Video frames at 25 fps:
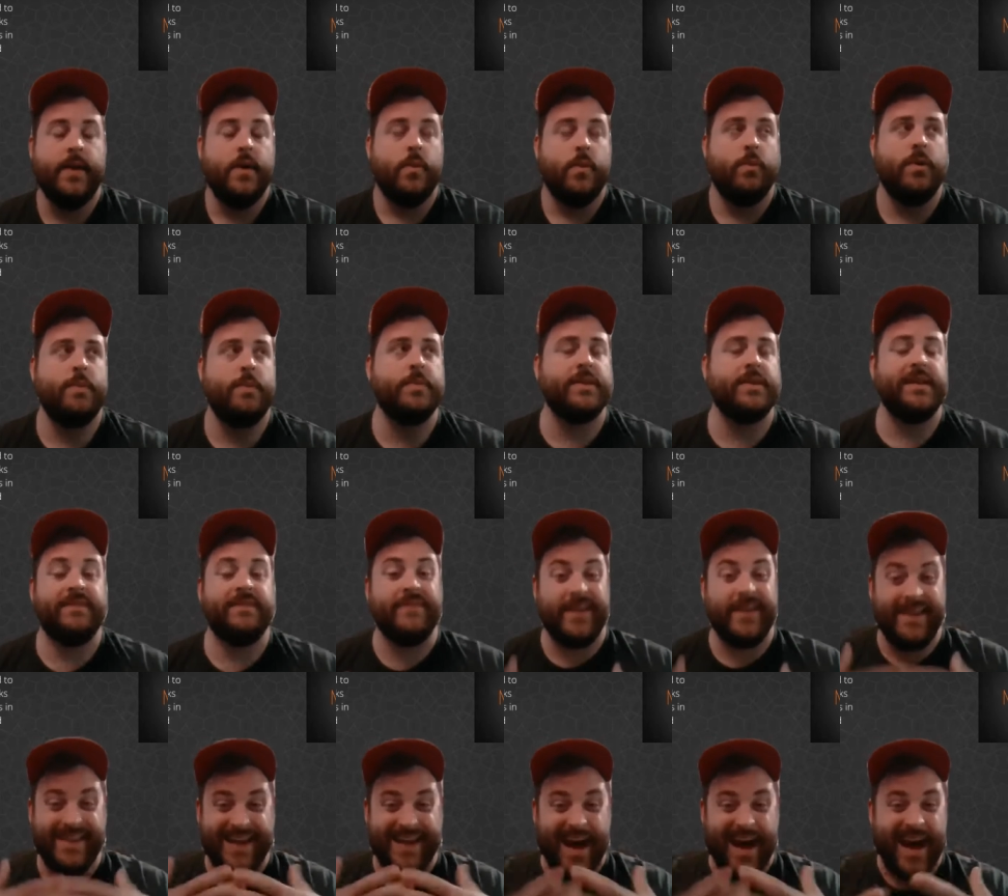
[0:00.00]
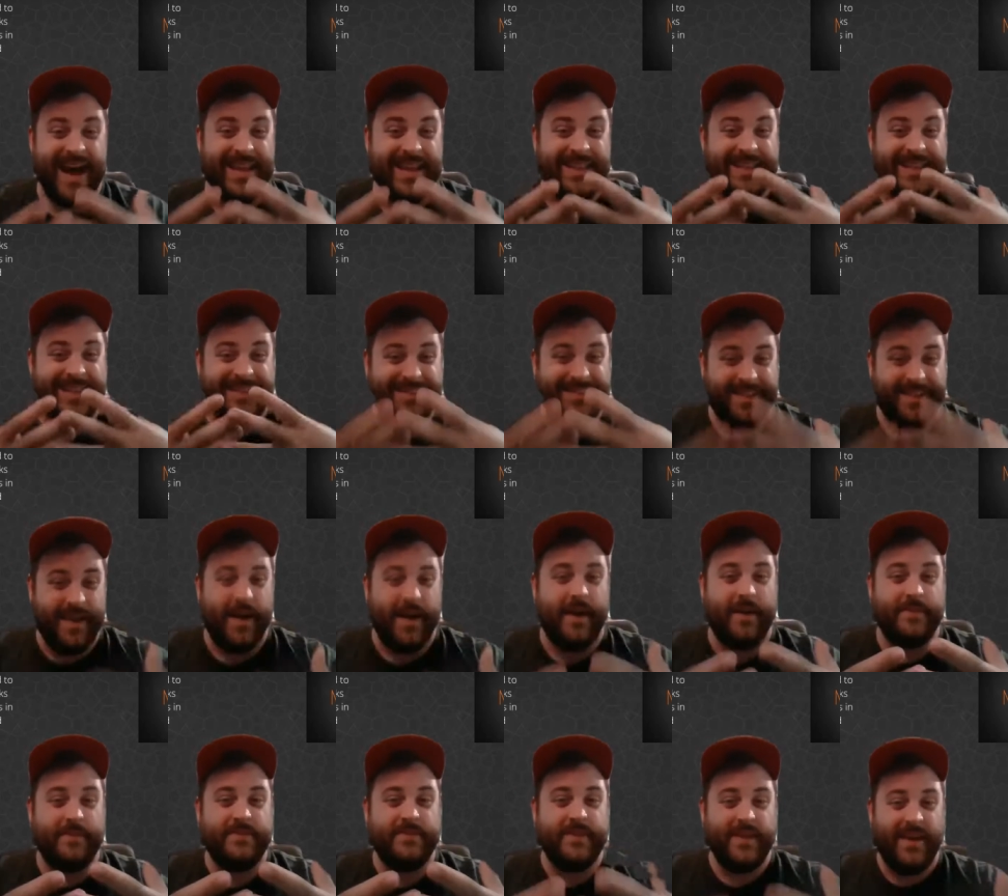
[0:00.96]
We believe that God
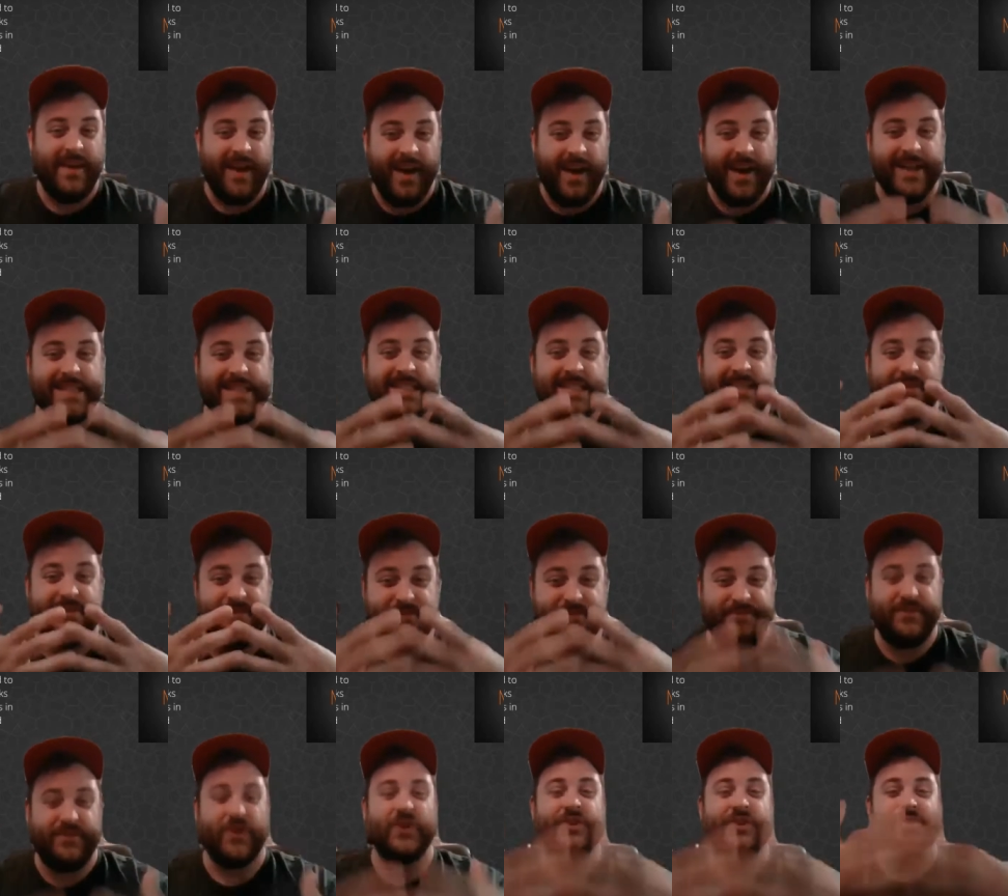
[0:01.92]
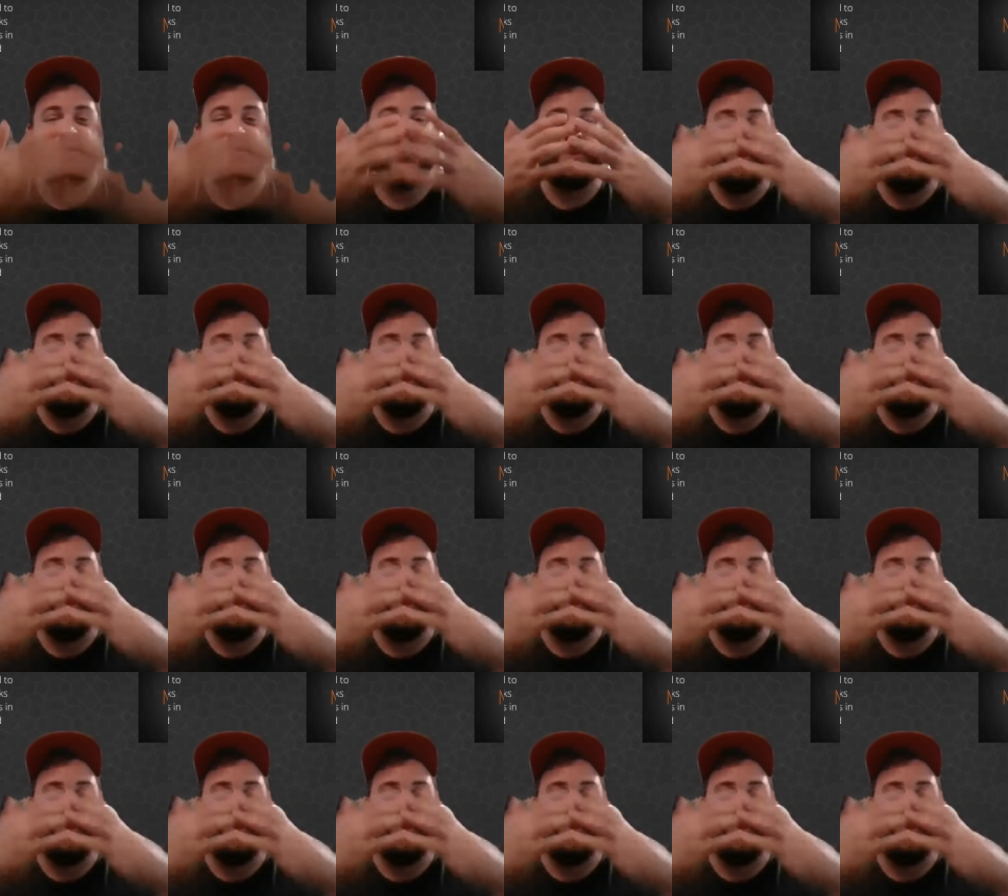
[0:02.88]
loved us first. So